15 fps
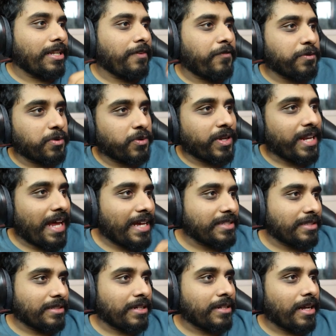the difference between
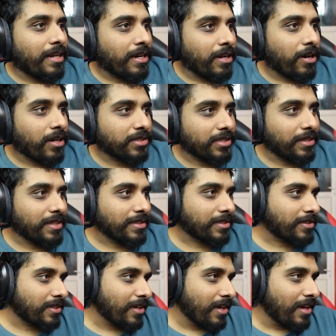Essendon and an
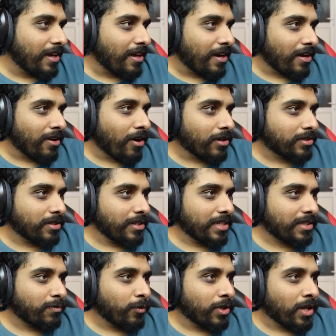arsonist? An
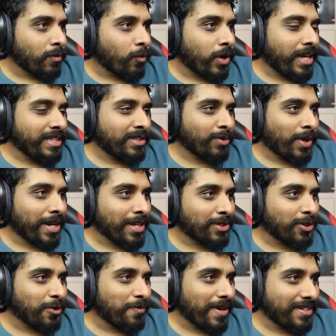arsonist wouldn't waste 22